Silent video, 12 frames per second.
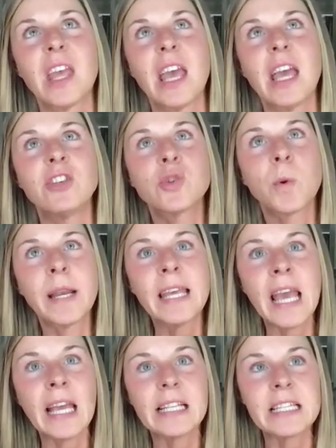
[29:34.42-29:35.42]
In
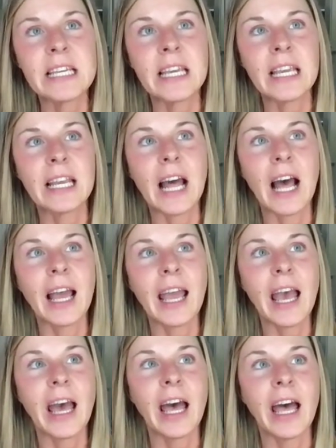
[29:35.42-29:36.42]
2018, I
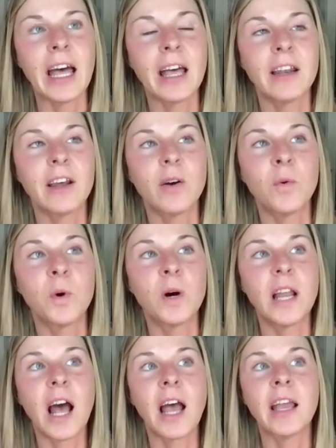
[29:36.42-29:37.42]
had
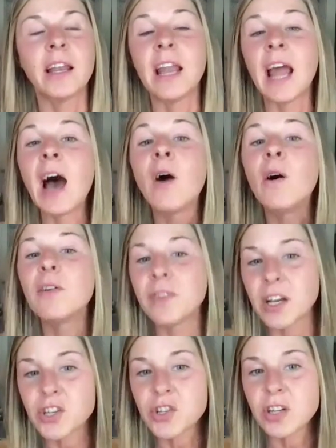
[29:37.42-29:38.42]
what I now
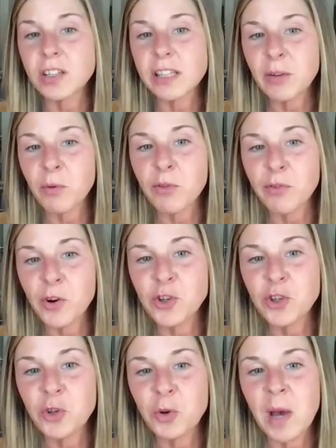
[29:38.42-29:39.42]
affectionately refer
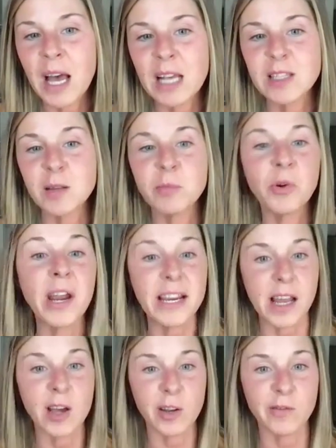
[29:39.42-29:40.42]
to as the
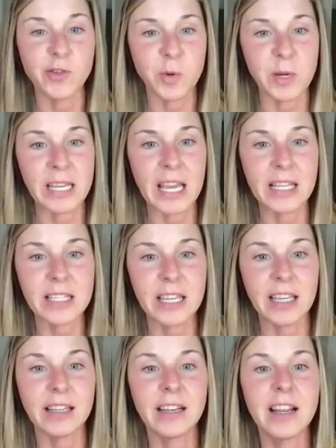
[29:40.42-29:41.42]
breakdown of
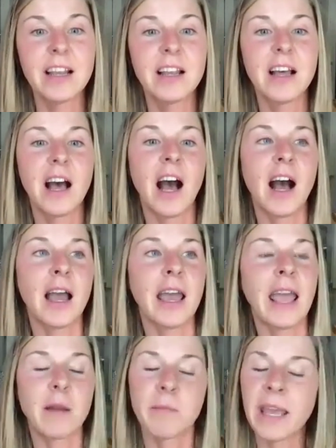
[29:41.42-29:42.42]
2018.
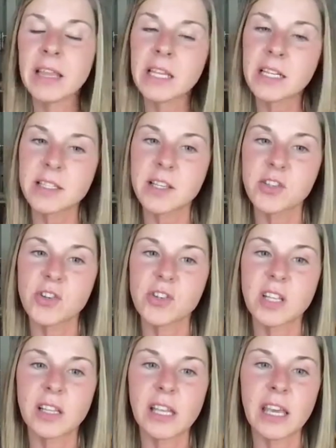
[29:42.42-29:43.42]
I had made the decision
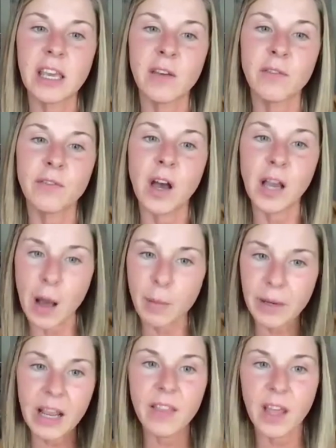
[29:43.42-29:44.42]
to leave a
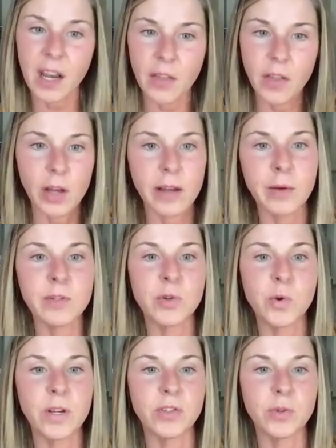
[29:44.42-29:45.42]
company that I thought I was
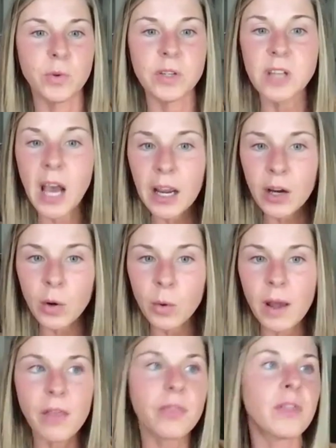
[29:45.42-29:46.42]
going to retire
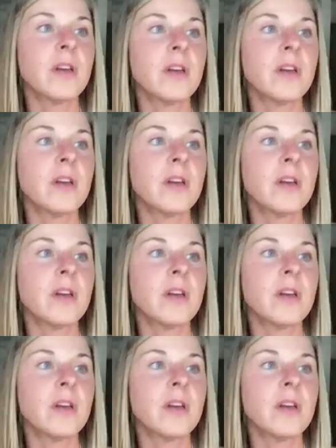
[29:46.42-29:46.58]
with